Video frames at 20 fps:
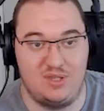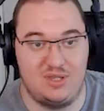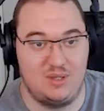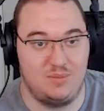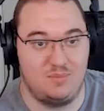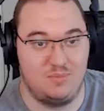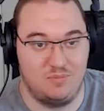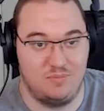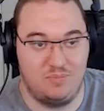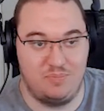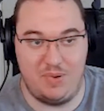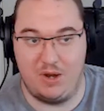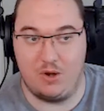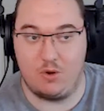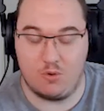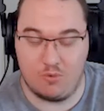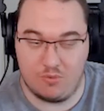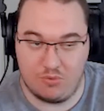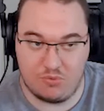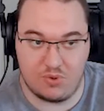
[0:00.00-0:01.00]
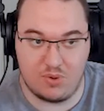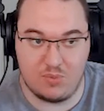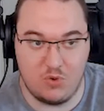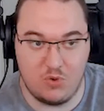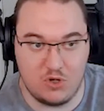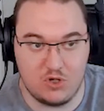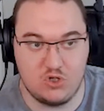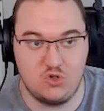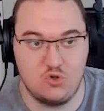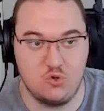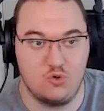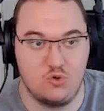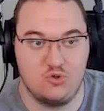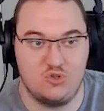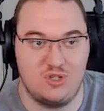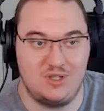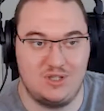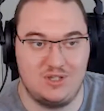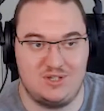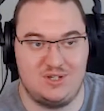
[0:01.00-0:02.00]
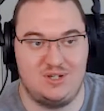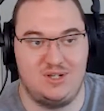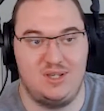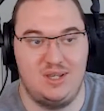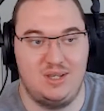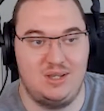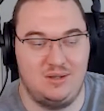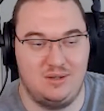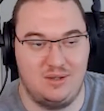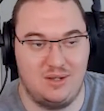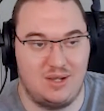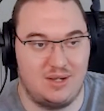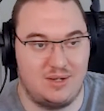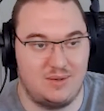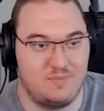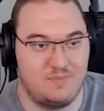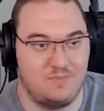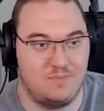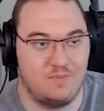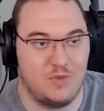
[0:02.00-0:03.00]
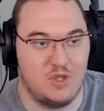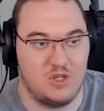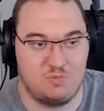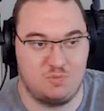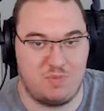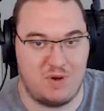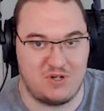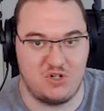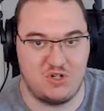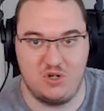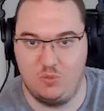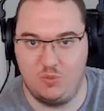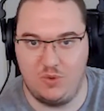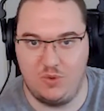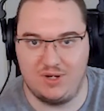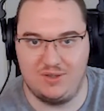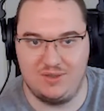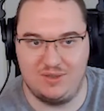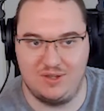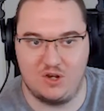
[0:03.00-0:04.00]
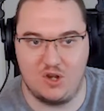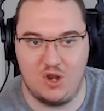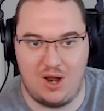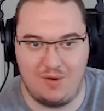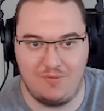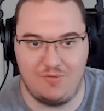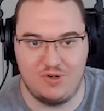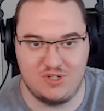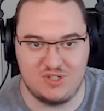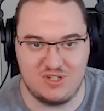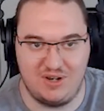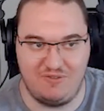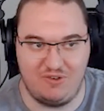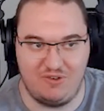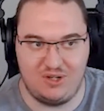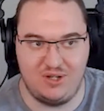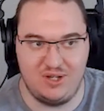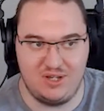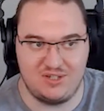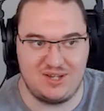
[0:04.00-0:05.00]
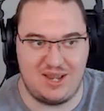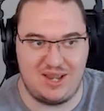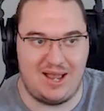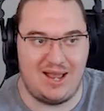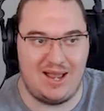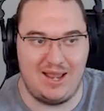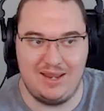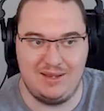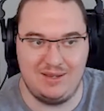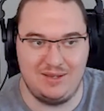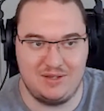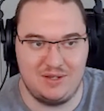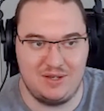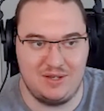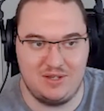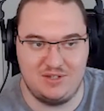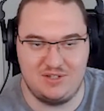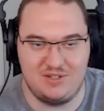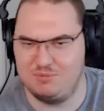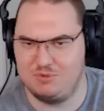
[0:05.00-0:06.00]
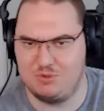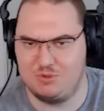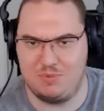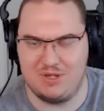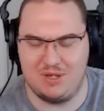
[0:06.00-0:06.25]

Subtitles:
the better three-point shooters in this league, especially when the confidence level is high. He seems to